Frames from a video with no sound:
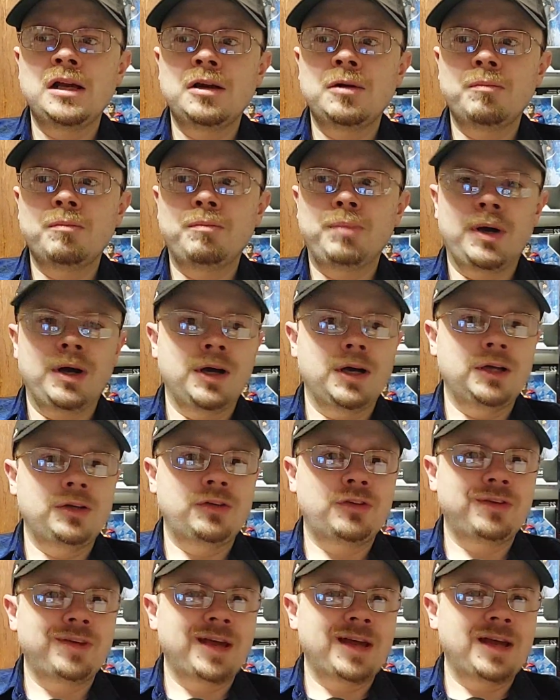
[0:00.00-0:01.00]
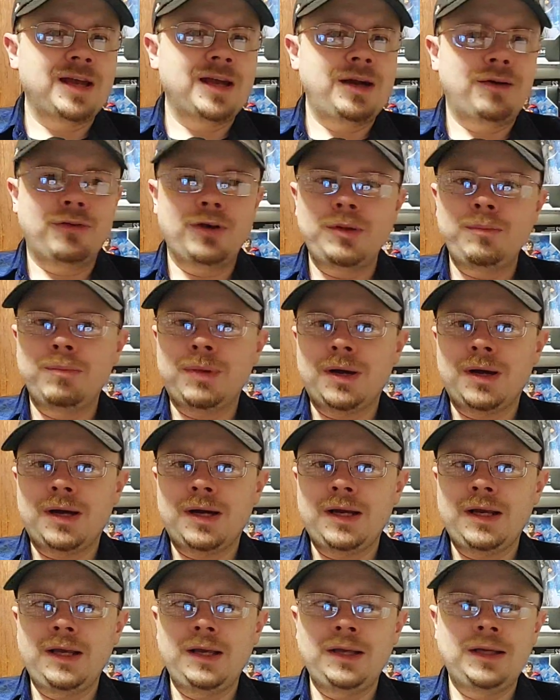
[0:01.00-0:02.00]
But
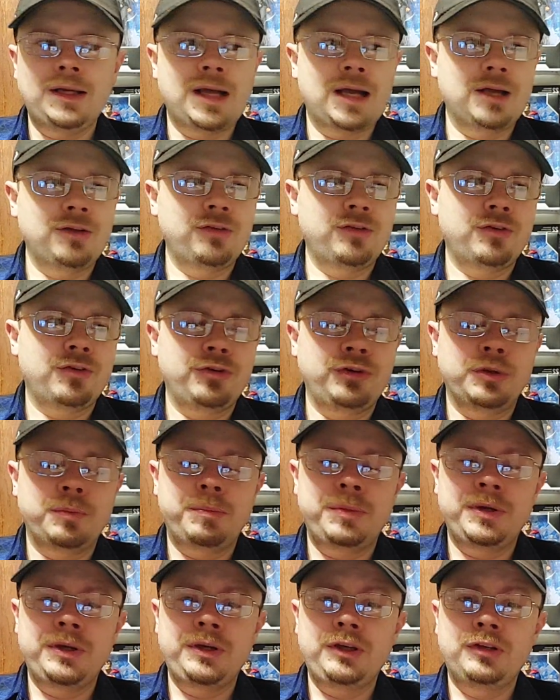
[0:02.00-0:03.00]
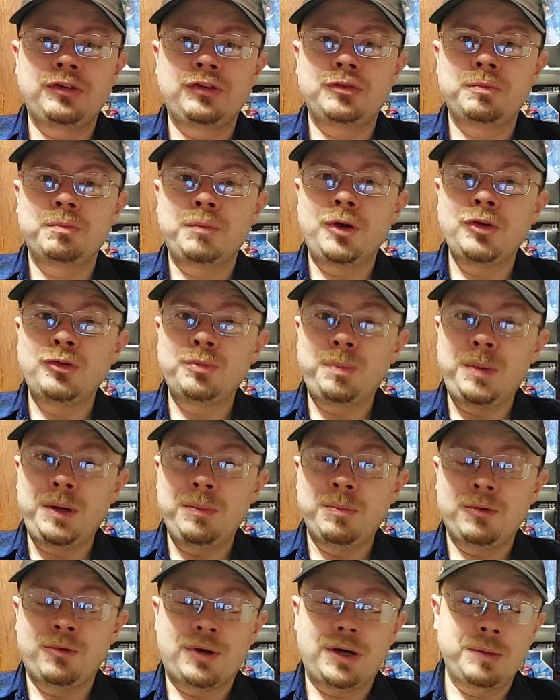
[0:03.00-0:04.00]
everybody has their own opinions. Most
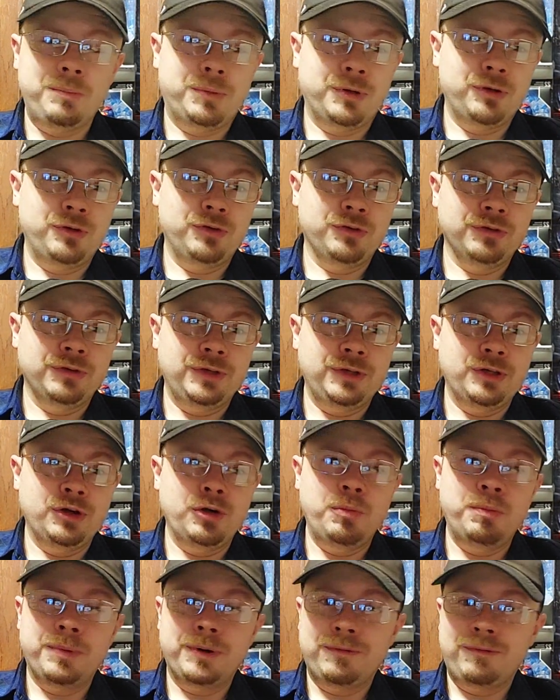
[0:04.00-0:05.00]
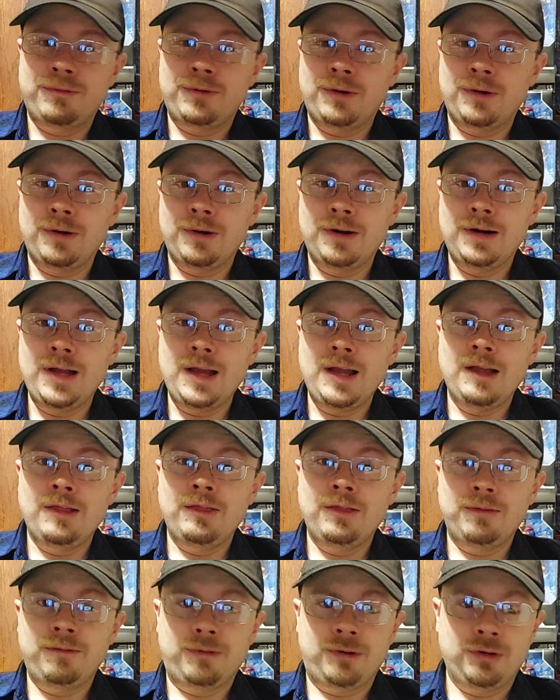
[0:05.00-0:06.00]
people I personally know prefer
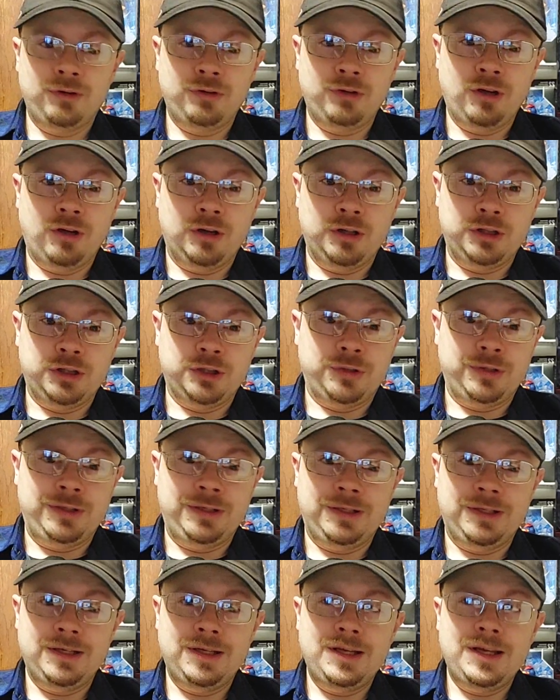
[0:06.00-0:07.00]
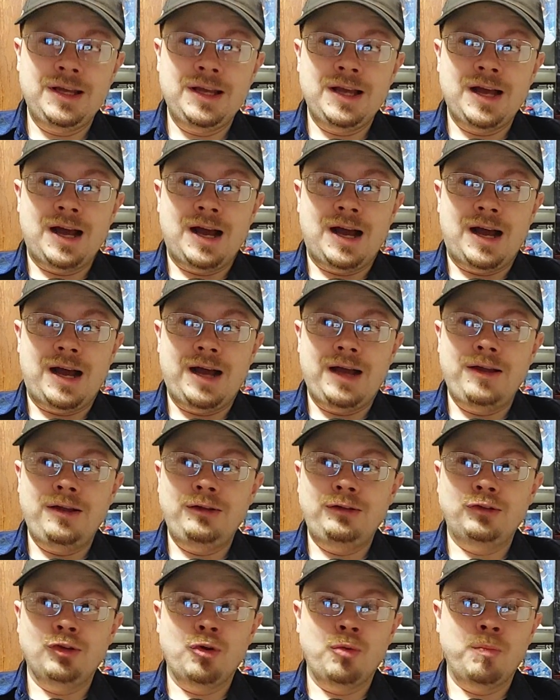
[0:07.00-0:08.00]
the first Conjuring. I
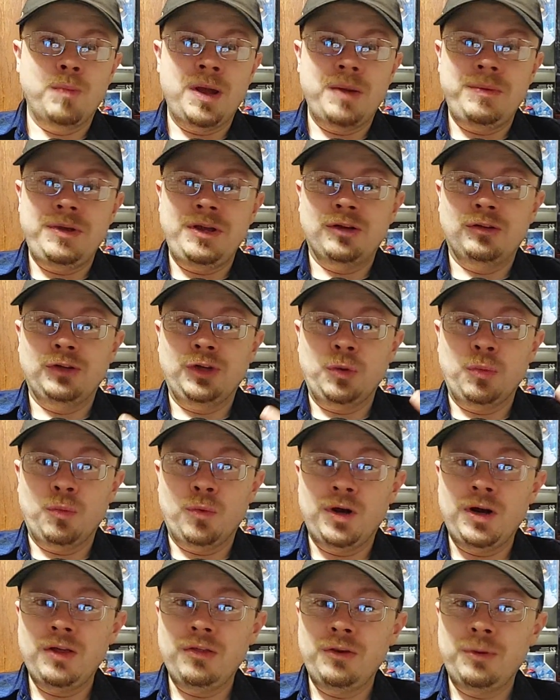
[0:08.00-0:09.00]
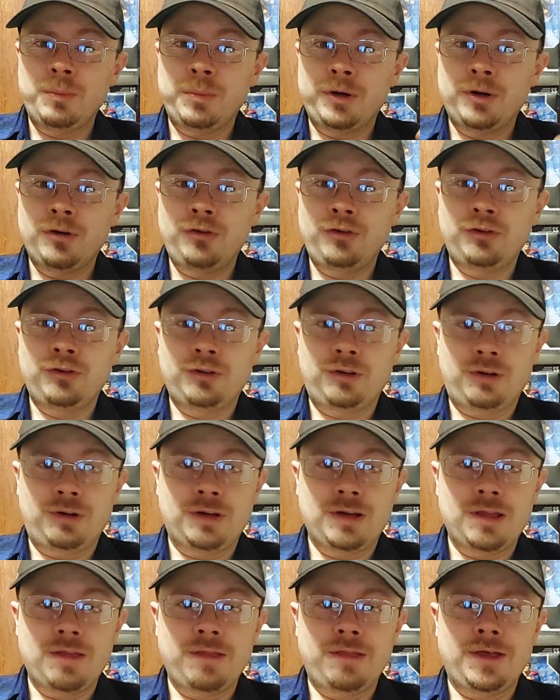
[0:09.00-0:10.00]
know maybe only one other person
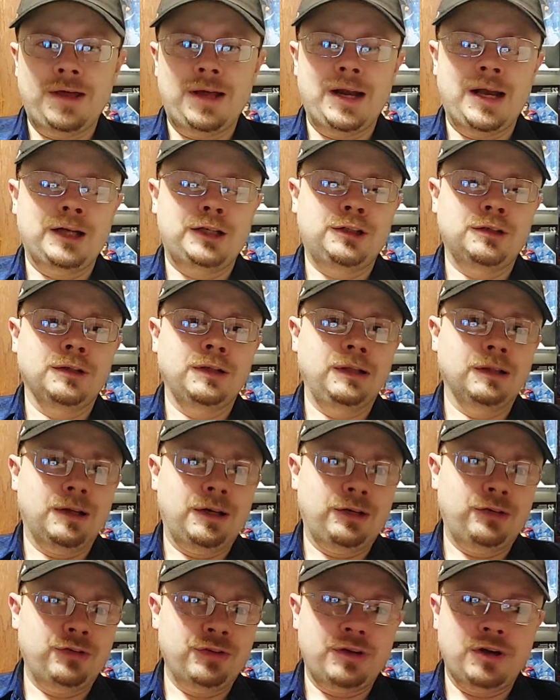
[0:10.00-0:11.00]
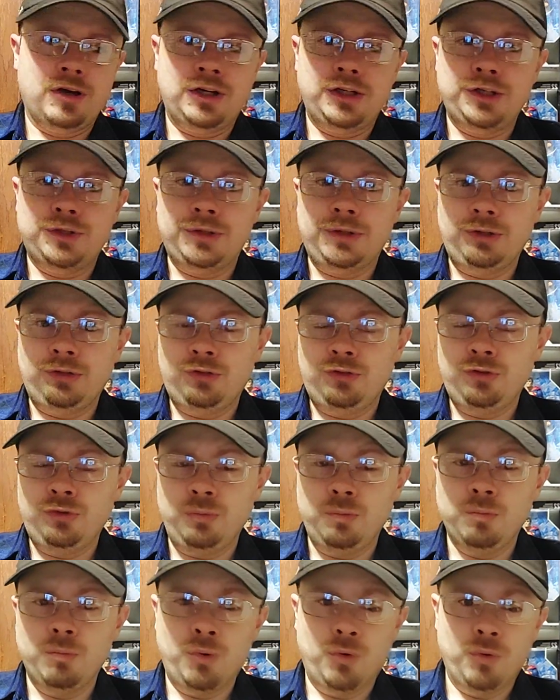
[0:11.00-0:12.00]
that actually likes The Conjuring 2
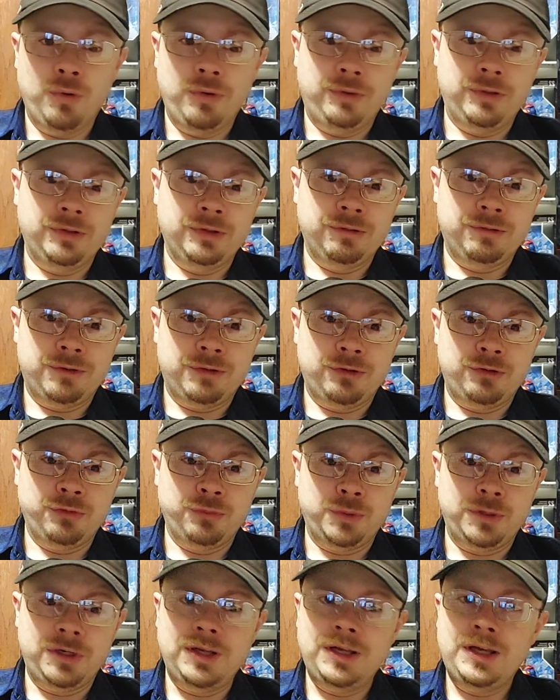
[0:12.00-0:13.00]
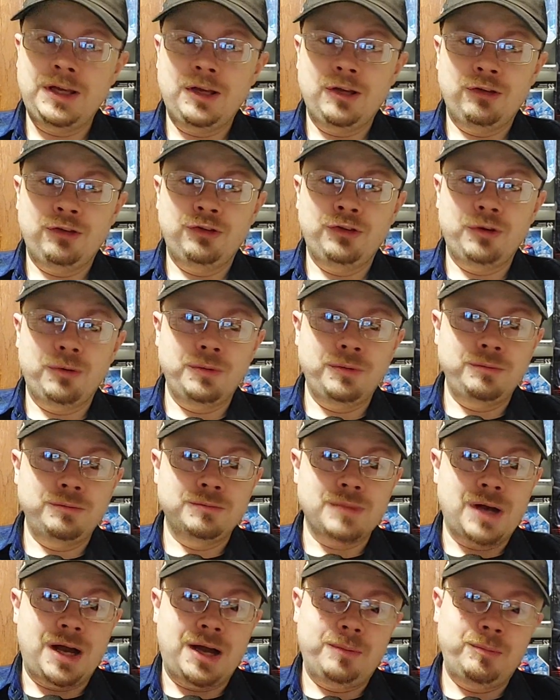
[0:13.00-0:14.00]
more than the first one. So
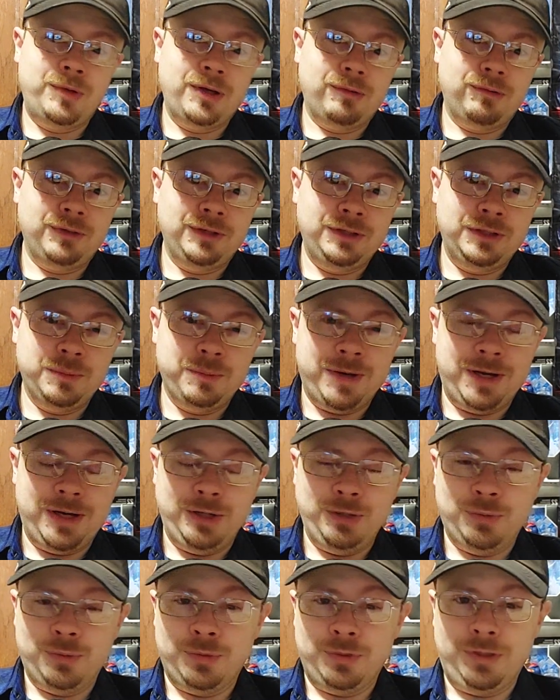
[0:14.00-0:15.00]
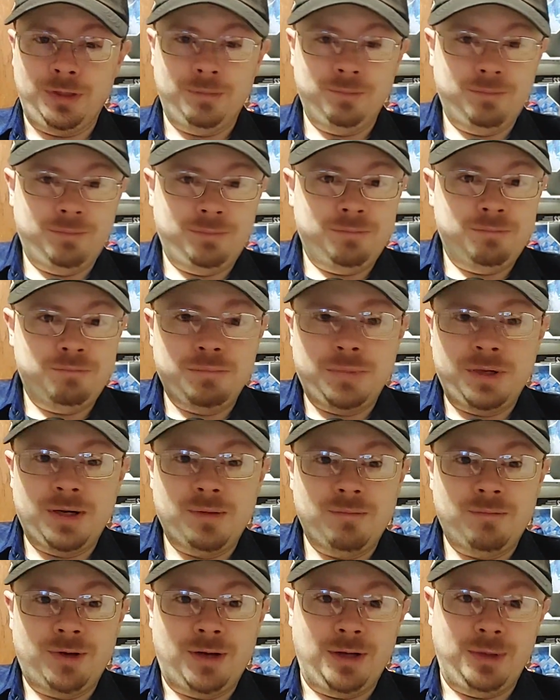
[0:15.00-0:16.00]
I'm definitely in the minority, but
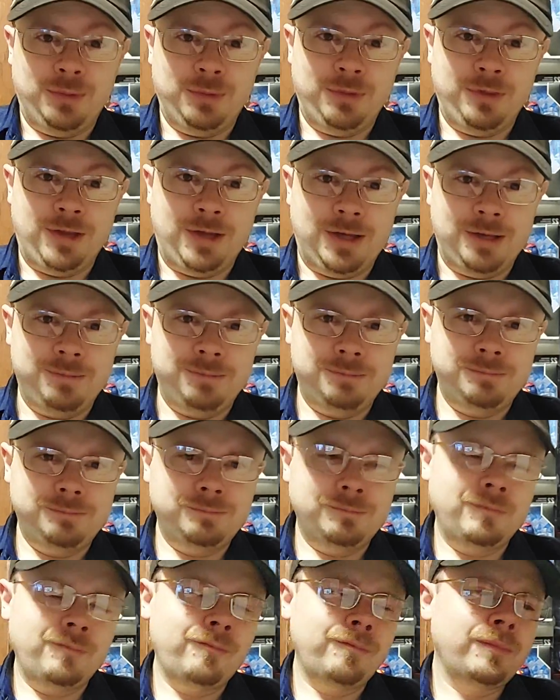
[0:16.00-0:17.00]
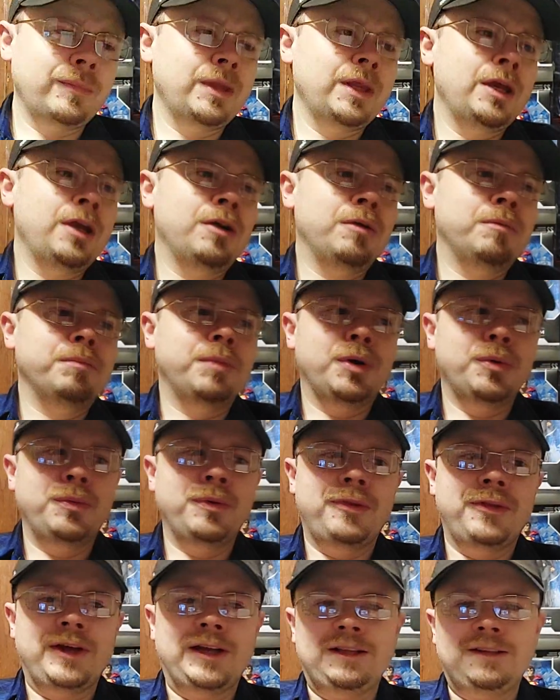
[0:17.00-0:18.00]
I'm fine with that. But
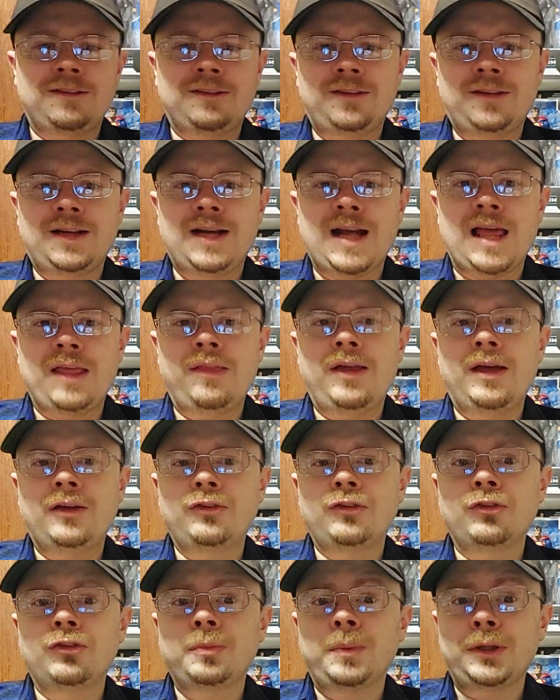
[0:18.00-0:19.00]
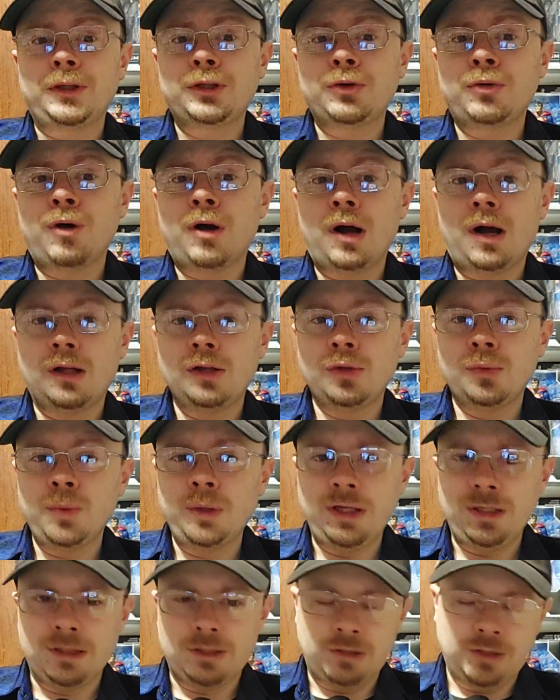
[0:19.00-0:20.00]
with that said, that is a special
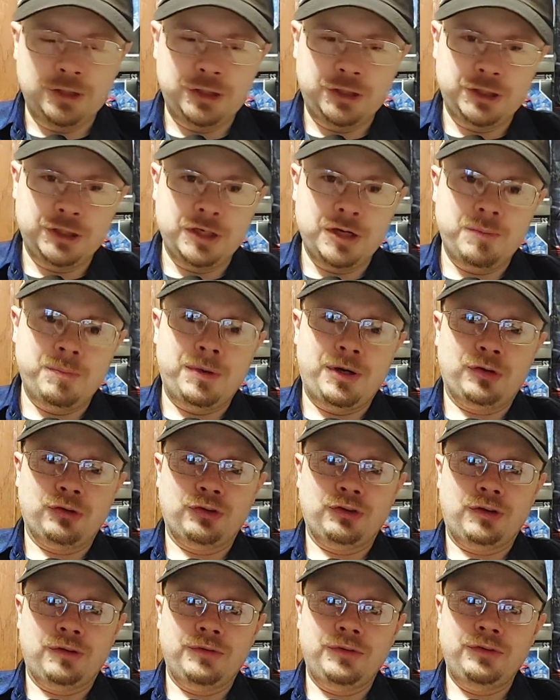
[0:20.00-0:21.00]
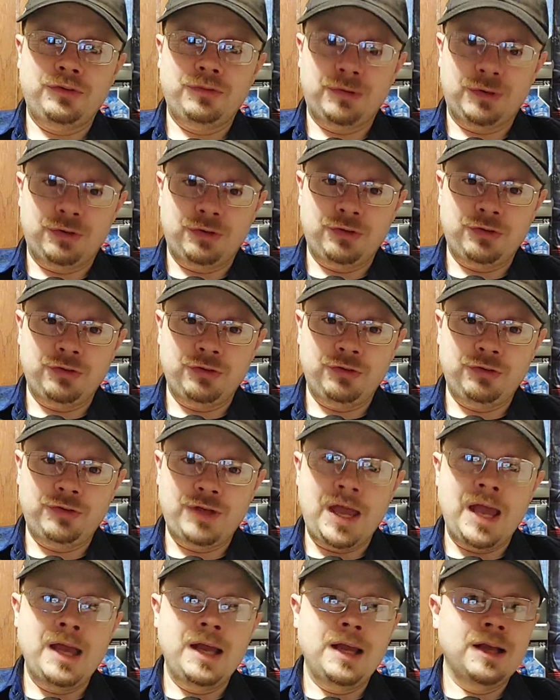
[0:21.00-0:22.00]
Halloween edition of Box Office Versus.
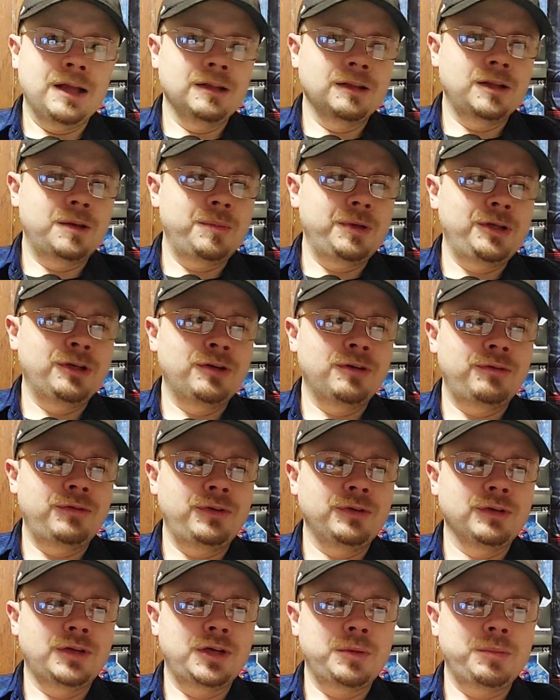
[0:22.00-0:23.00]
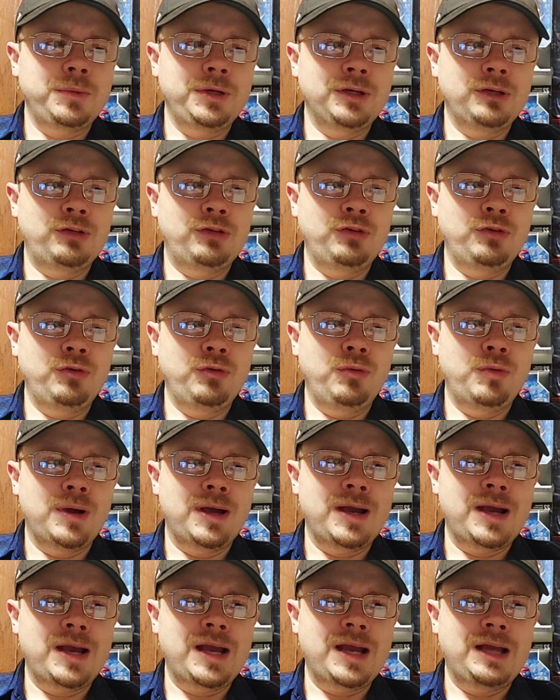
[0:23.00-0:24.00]
Let me know if you'd like me to do
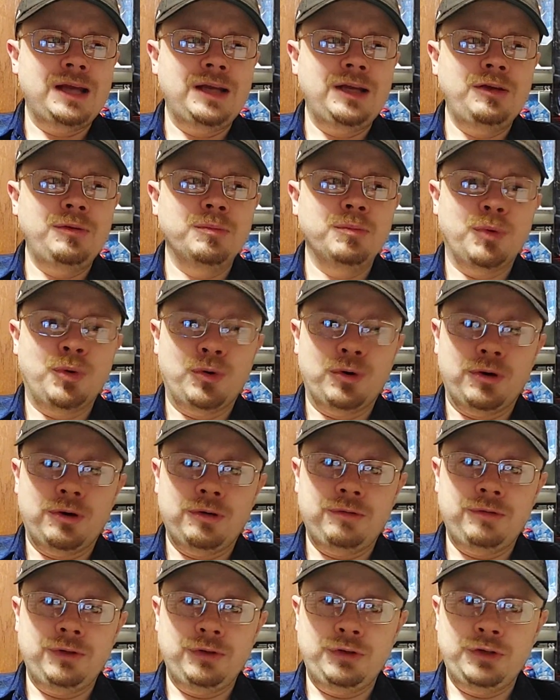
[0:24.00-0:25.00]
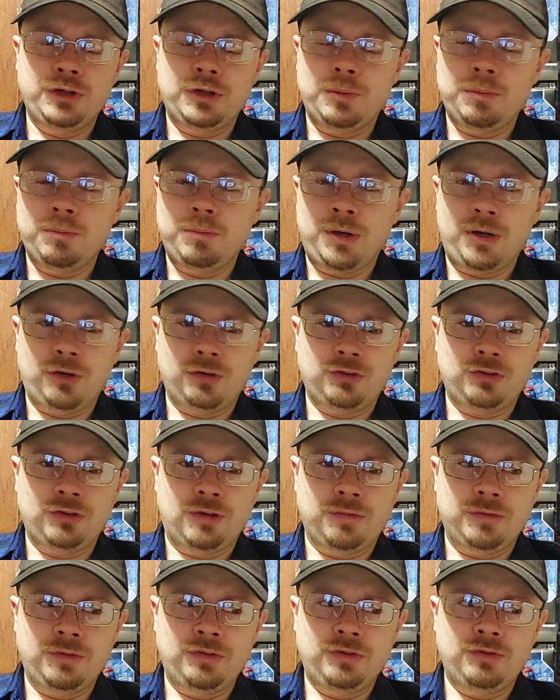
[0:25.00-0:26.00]
any more future box
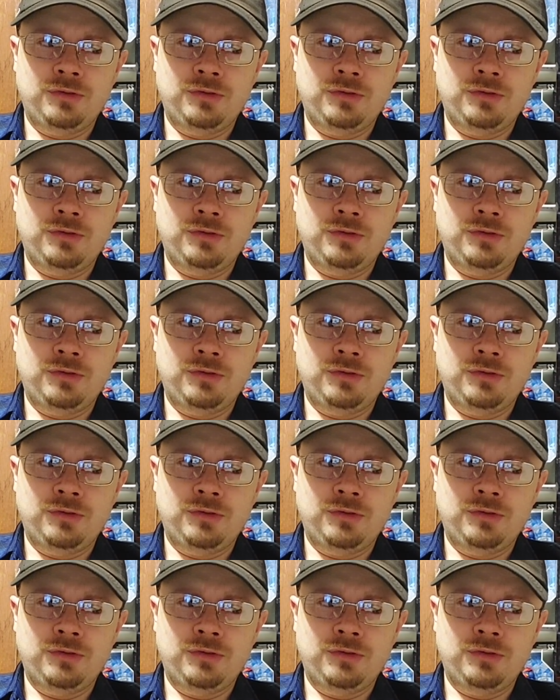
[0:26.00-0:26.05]
office